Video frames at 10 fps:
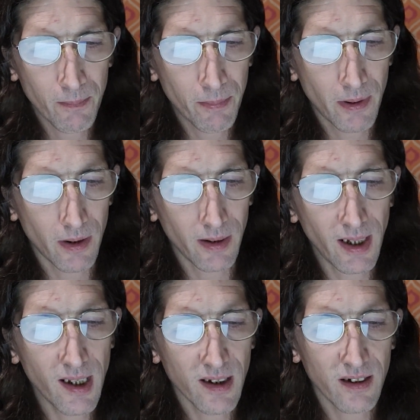
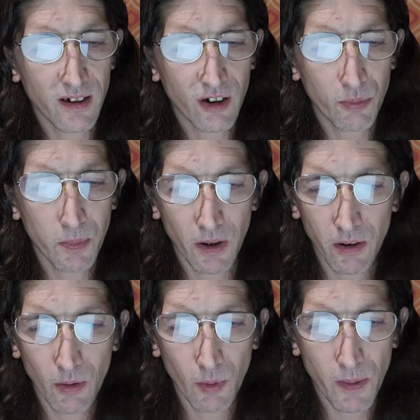Paulette,
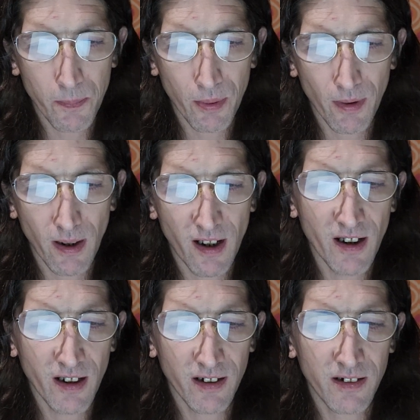spoken with
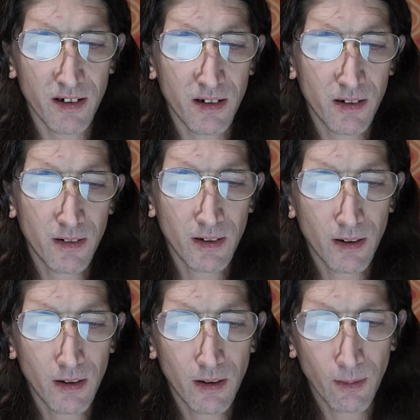pride.
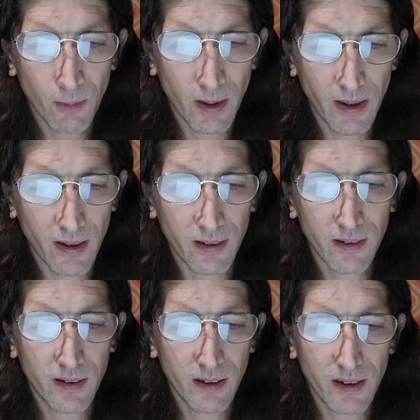
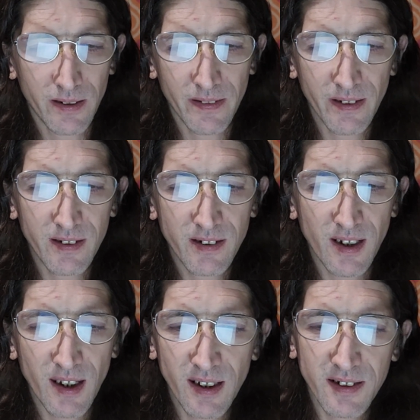Well, in this
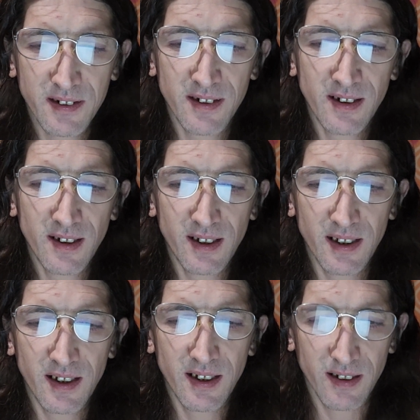case,
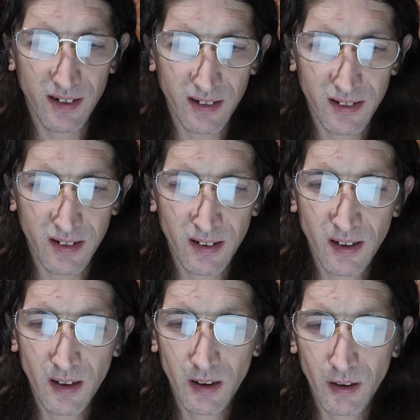it is.
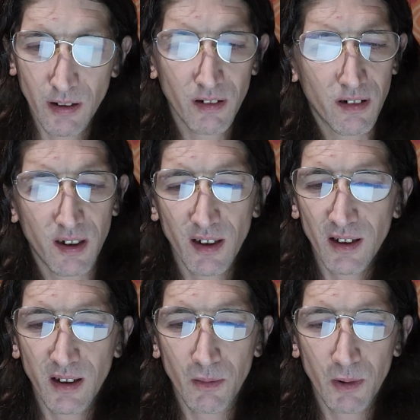You're
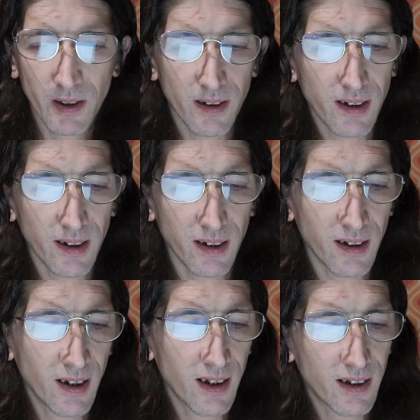dealing with
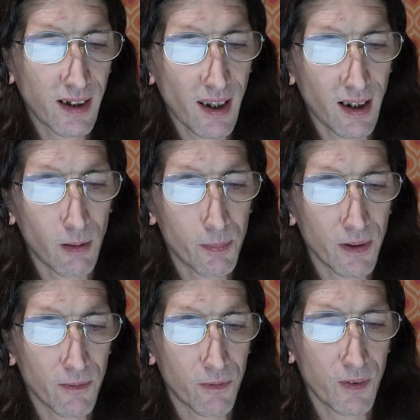the
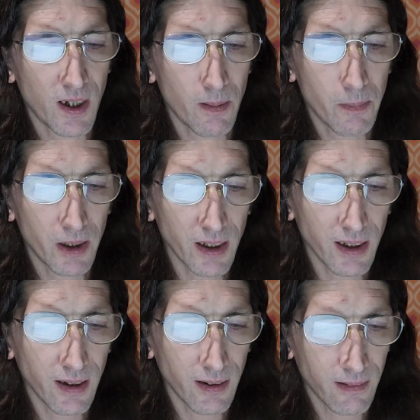Talbot
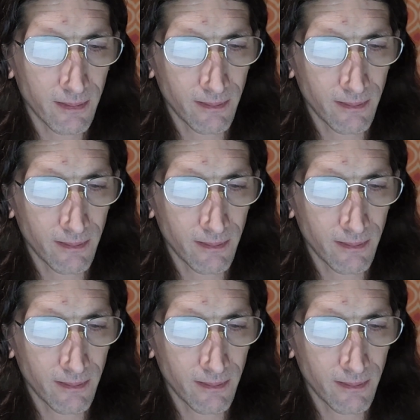family.